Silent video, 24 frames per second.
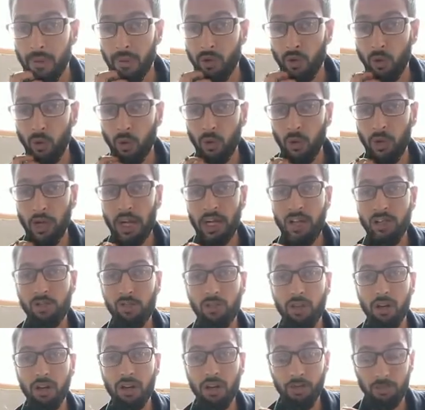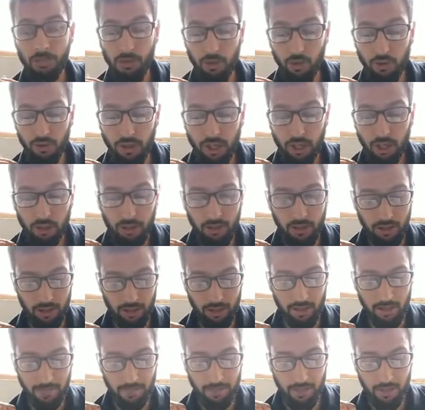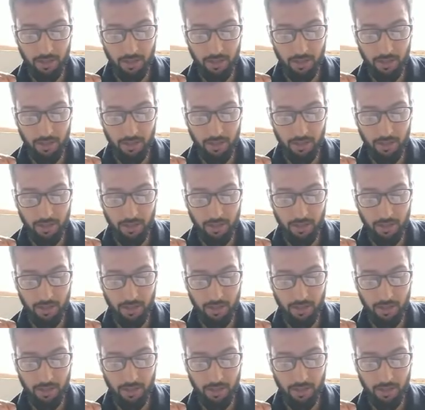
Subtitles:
Now let's talk about Ignis.